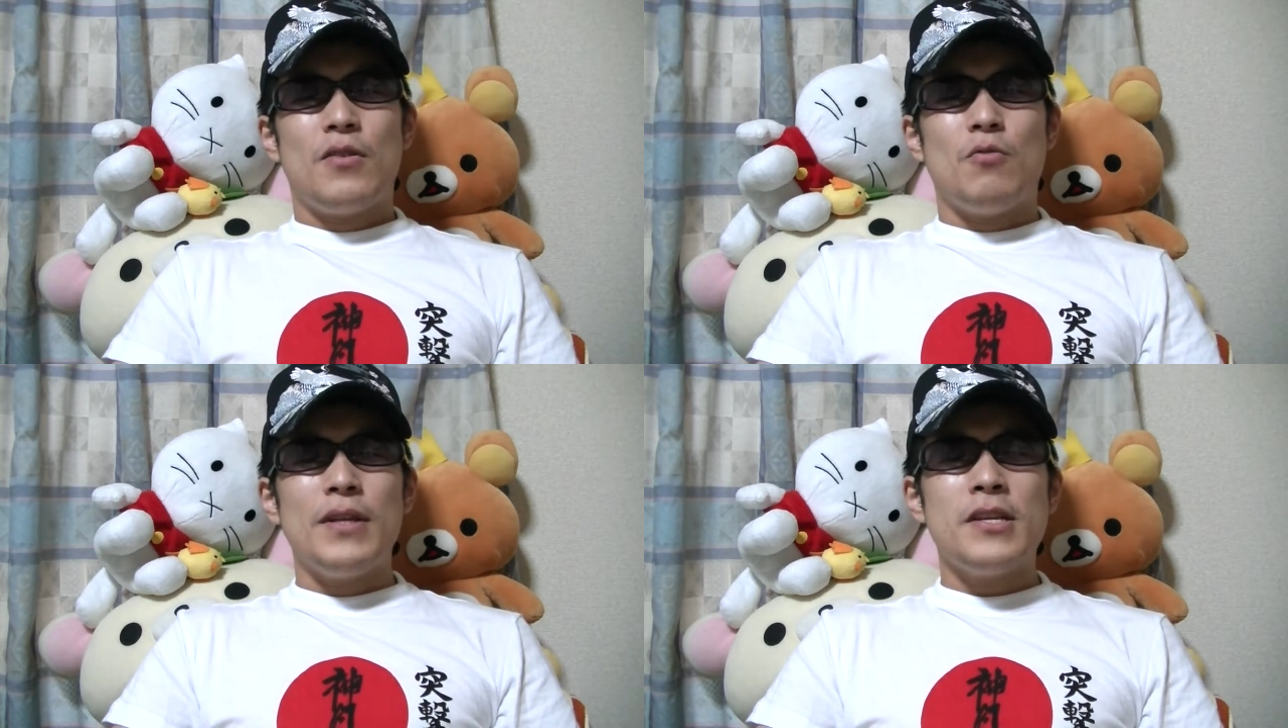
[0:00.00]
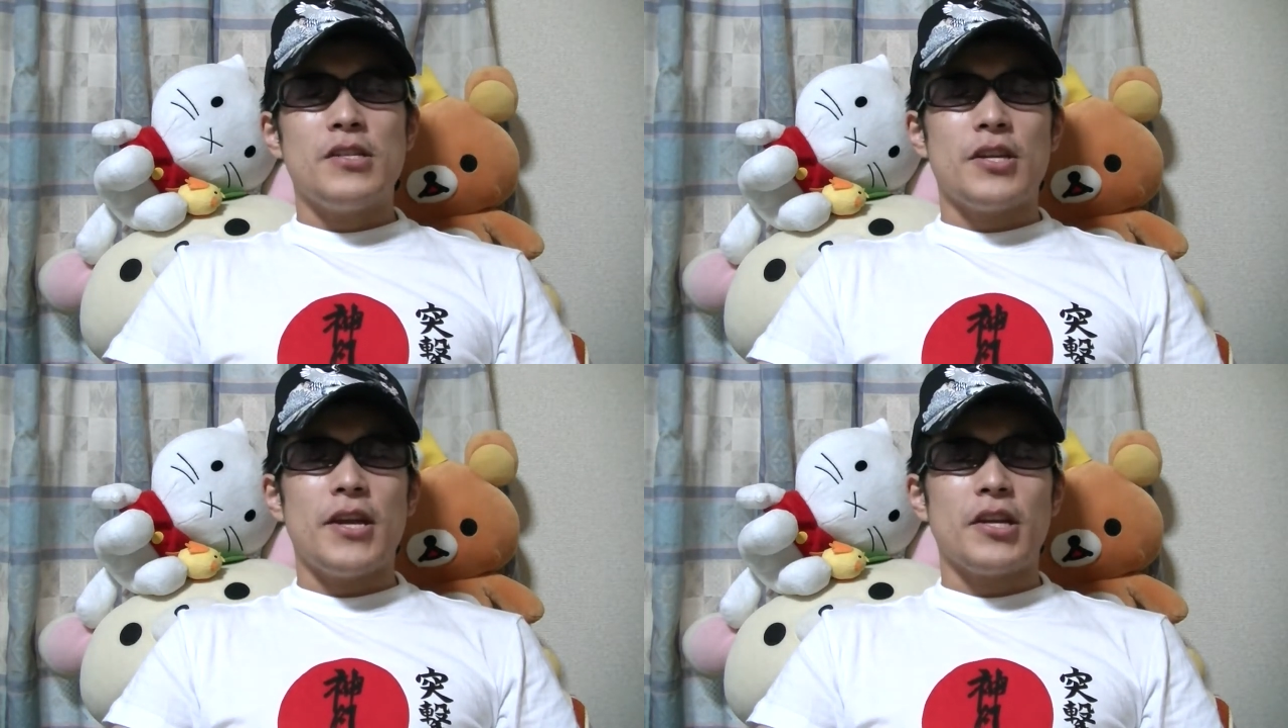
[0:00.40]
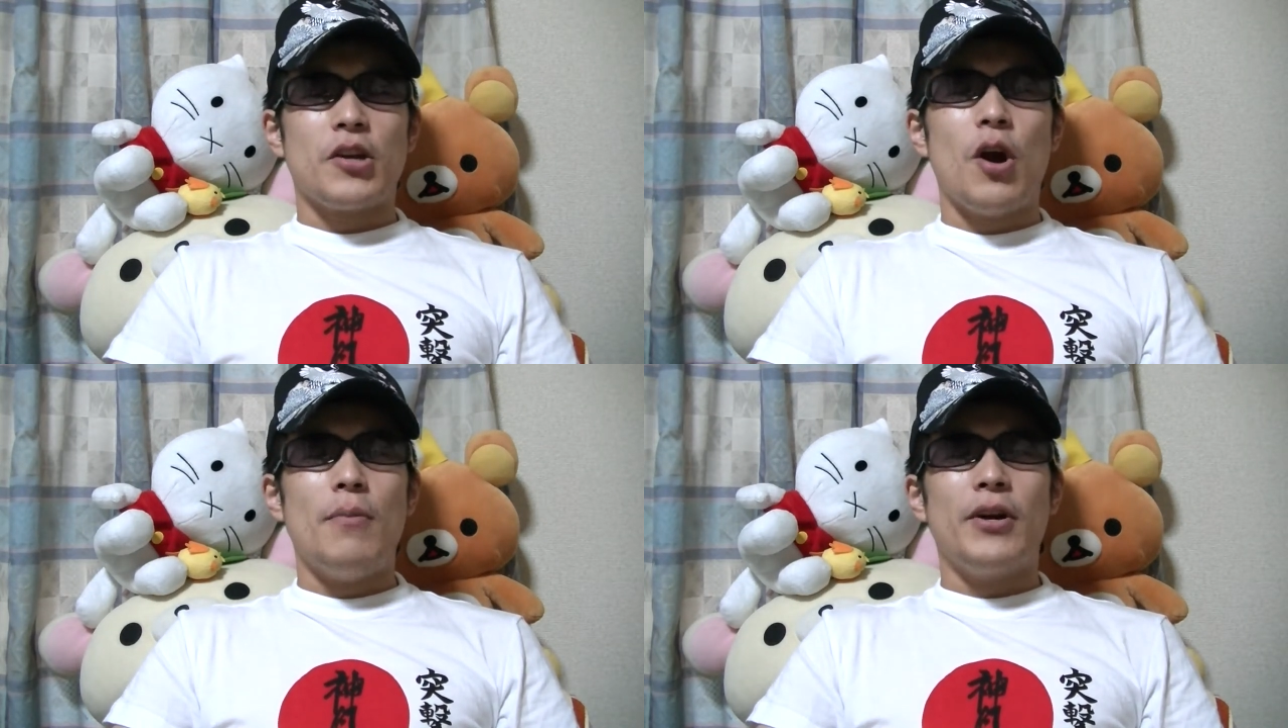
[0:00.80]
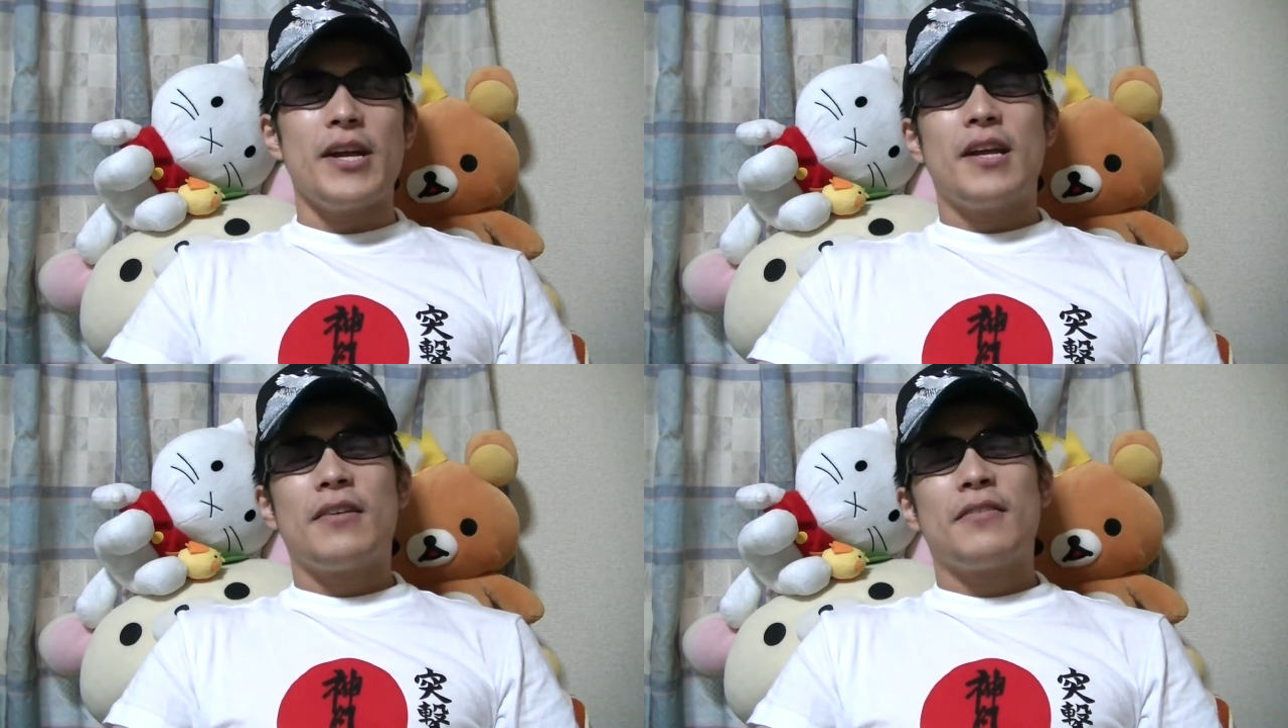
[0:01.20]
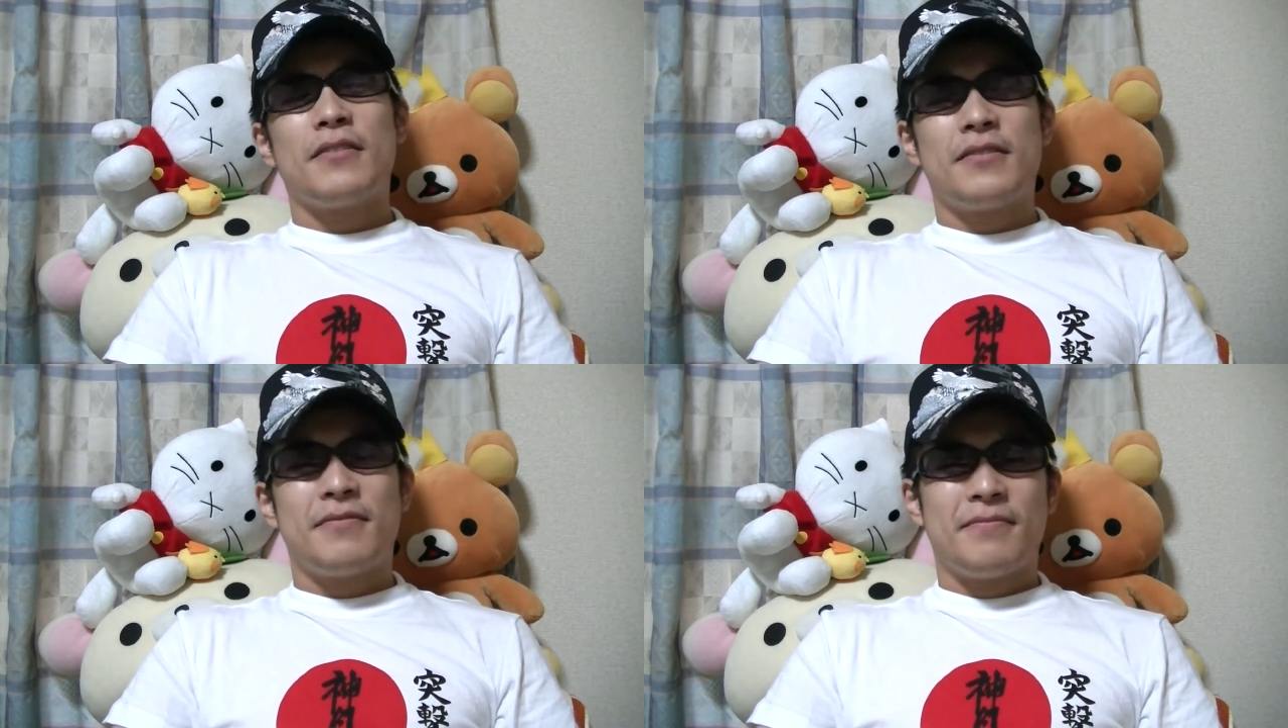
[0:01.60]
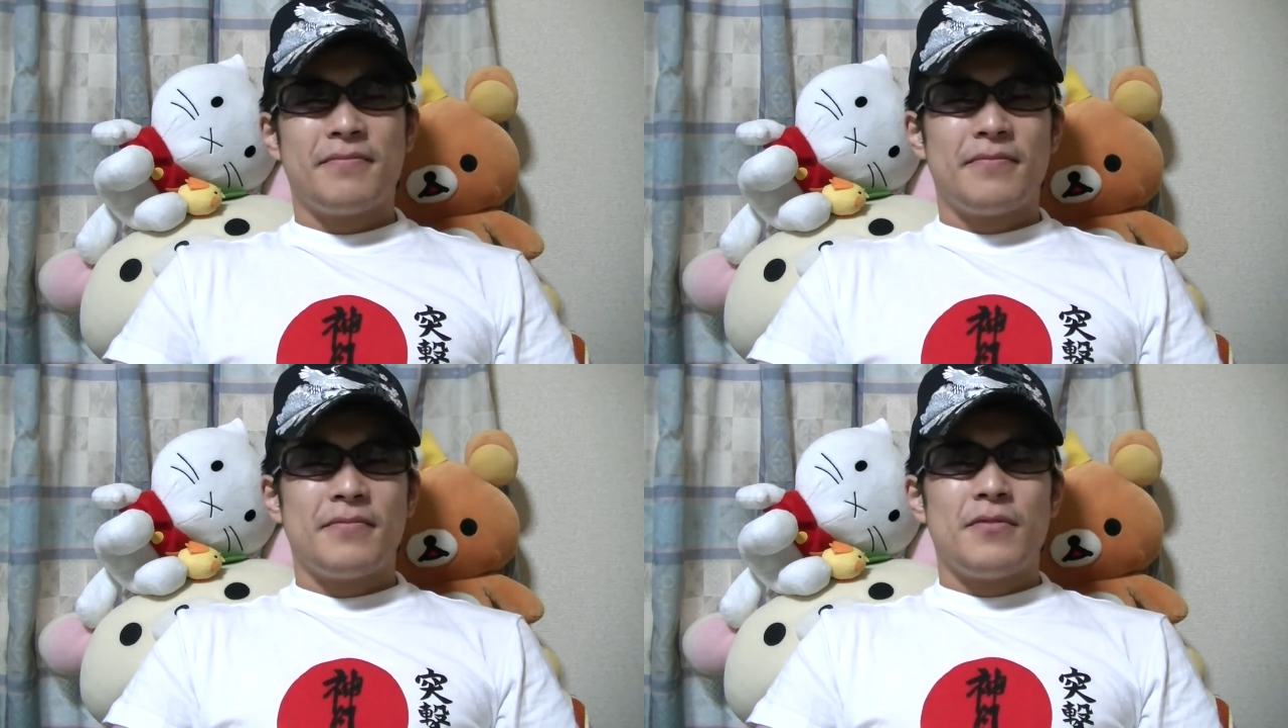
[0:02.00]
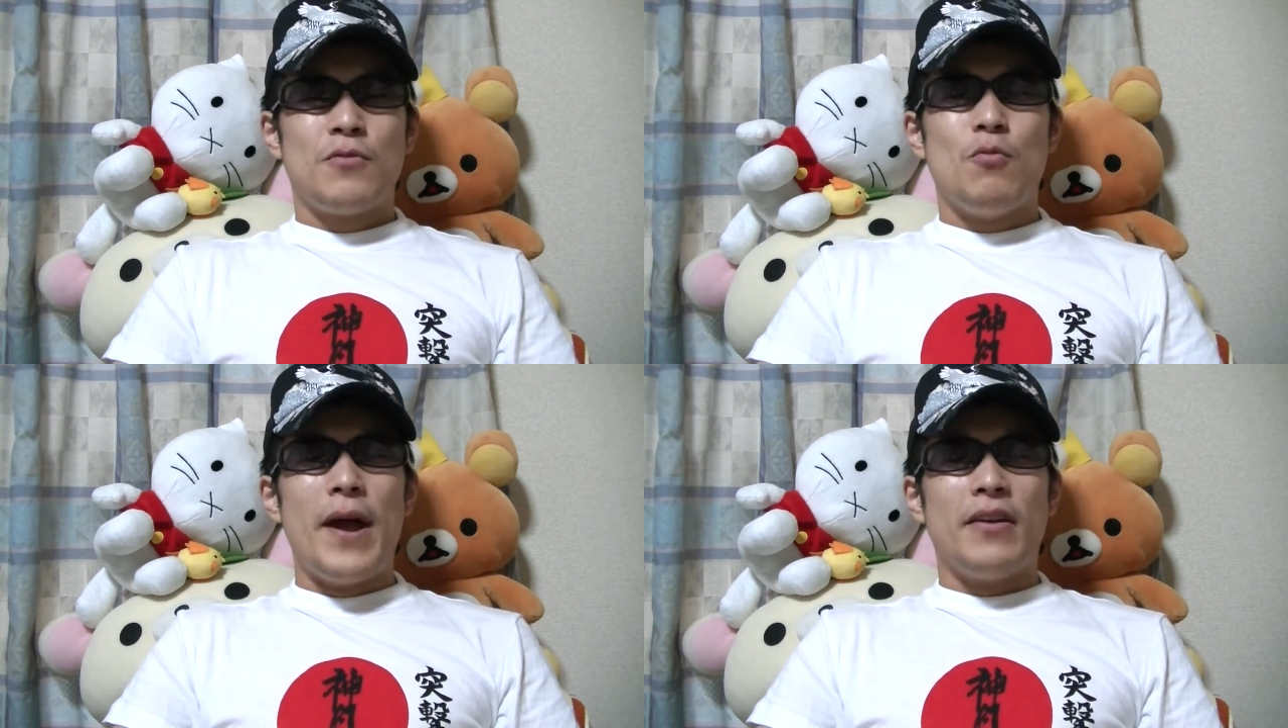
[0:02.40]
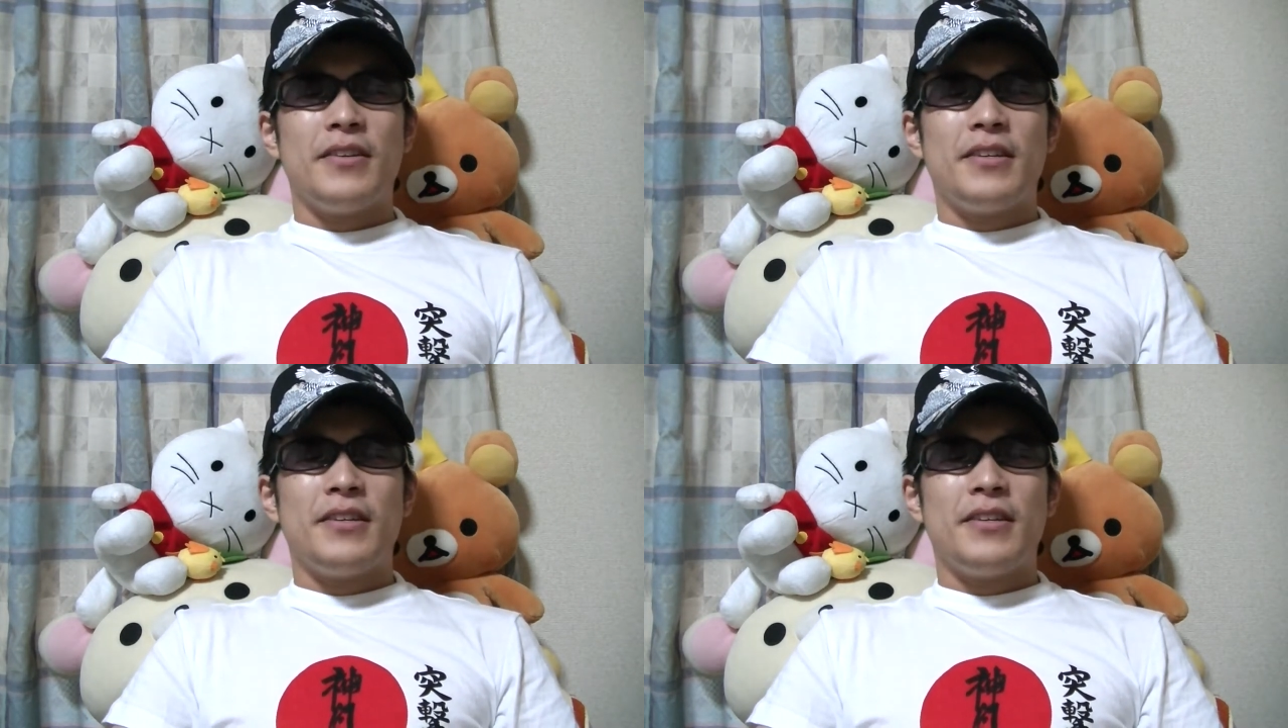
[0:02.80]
What is Hikikomori? Well,